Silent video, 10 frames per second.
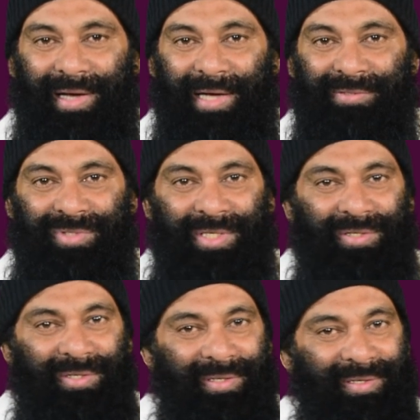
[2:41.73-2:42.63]
I
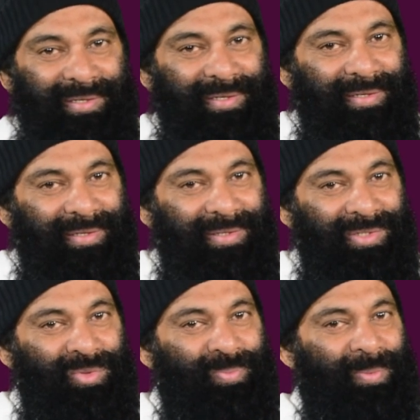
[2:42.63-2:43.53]
think
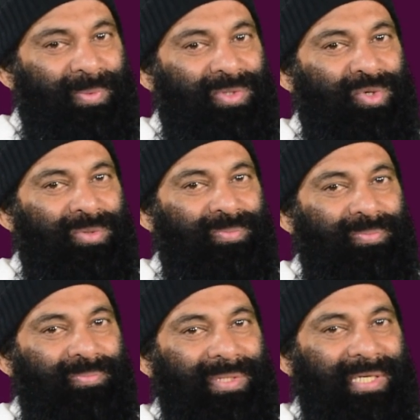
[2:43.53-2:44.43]
you people
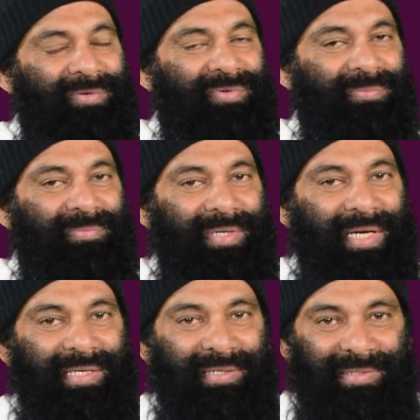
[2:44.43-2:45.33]
don't believe in
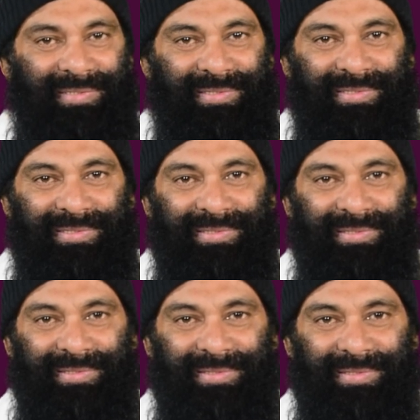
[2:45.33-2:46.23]
miracles,
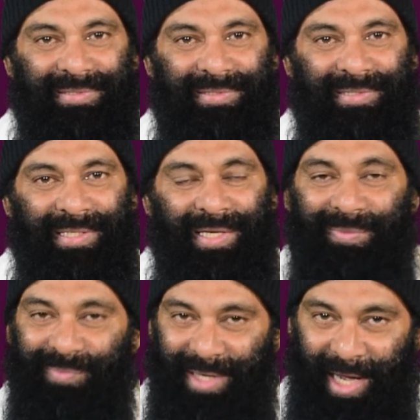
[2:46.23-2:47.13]

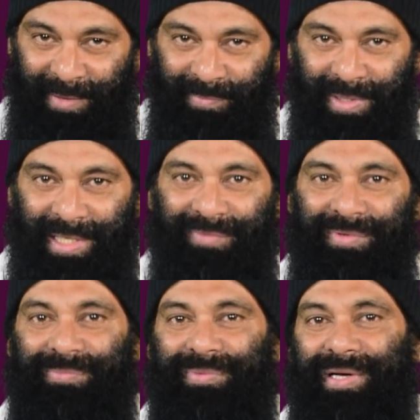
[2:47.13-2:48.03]
but I
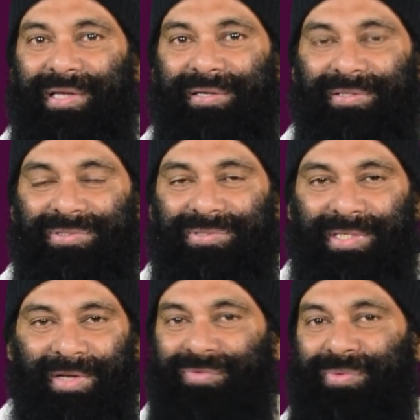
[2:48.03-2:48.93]
believe in miracles.
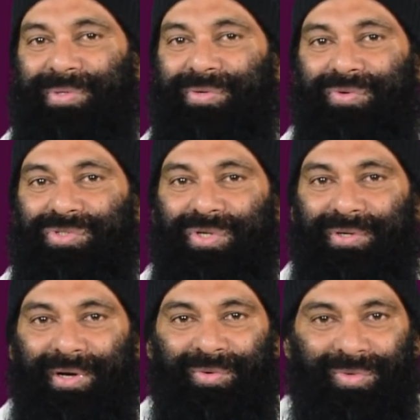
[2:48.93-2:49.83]
And everybody was
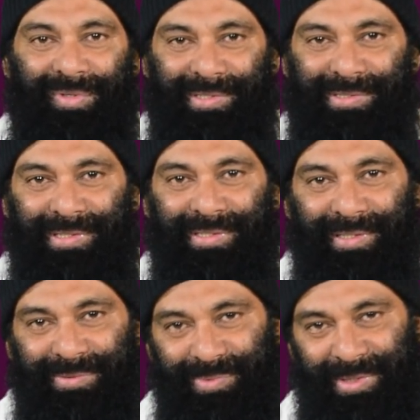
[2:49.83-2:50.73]
shocked. How could
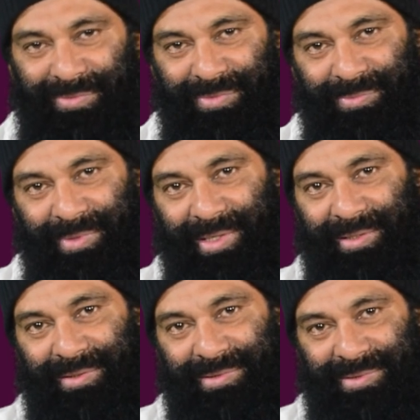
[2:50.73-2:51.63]
Rajinikanth believe in
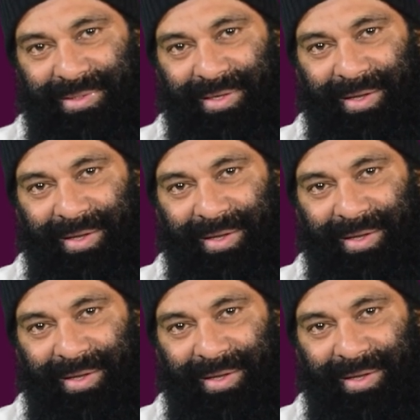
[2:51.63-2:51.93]
miracles?